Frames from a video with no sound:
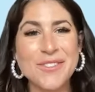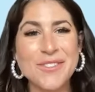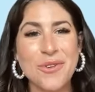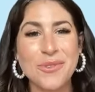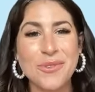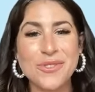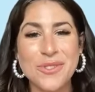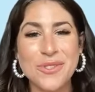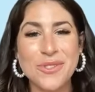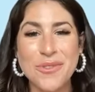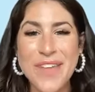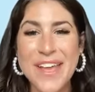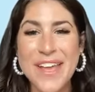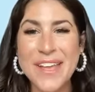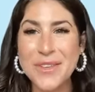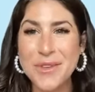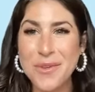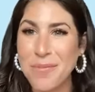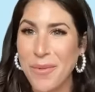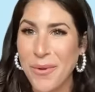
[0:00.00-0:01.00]
So
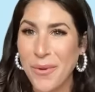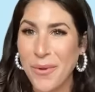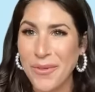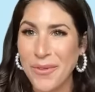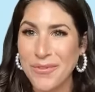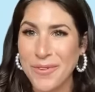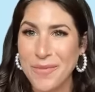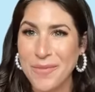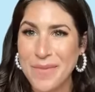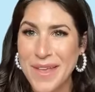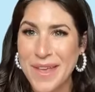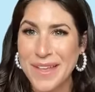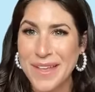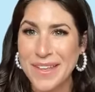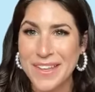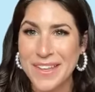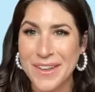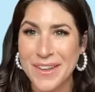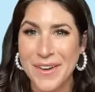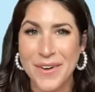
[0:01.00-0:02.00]
thank you both for
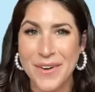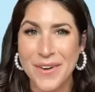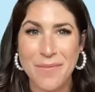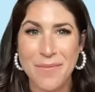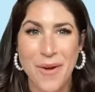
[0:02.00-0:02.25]
being here,